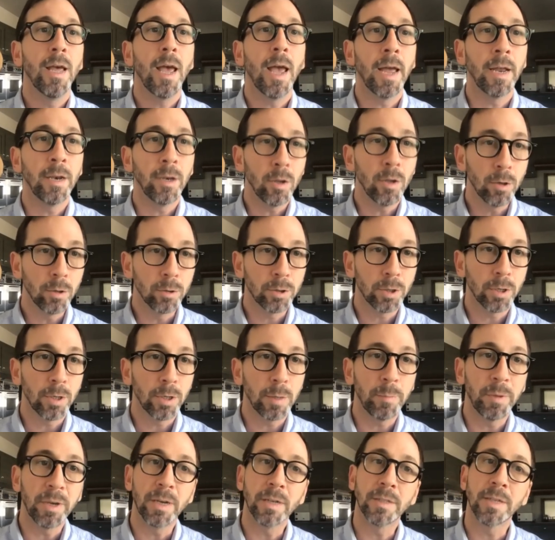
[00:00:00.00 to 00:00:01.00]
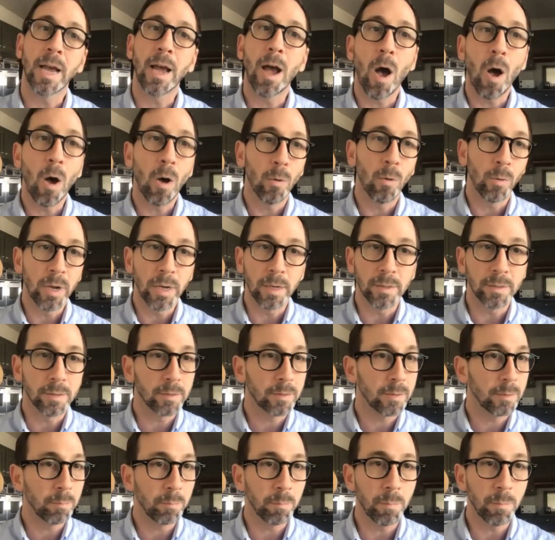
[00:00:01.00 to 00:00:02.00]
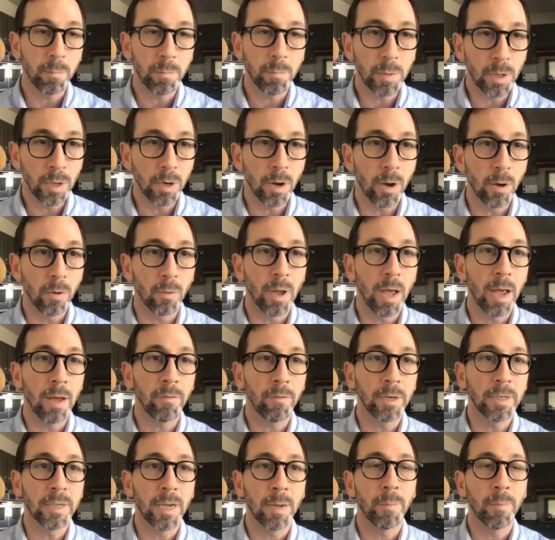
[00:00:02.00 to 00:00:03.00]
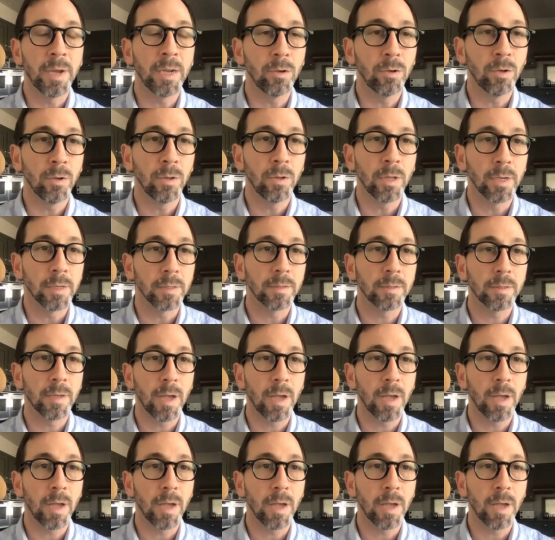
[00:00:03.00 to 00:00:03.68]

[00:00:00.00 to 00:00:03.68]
And usually, because I always, you know, every time I do this,